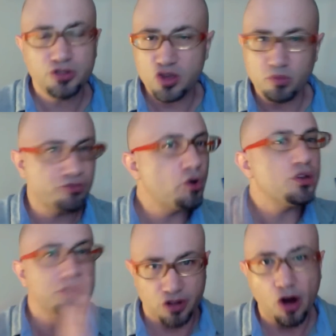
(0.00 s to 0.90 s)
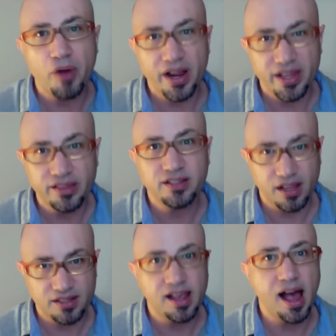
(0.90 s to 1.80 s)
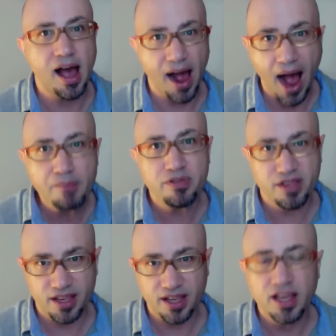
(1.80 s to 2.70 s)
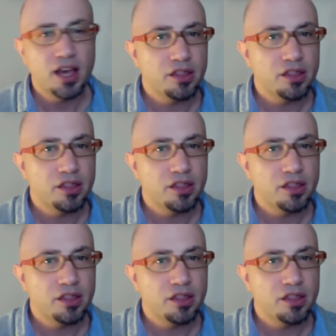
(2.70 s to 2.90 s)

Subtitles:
to you before you start writing this essay, I'm thinking.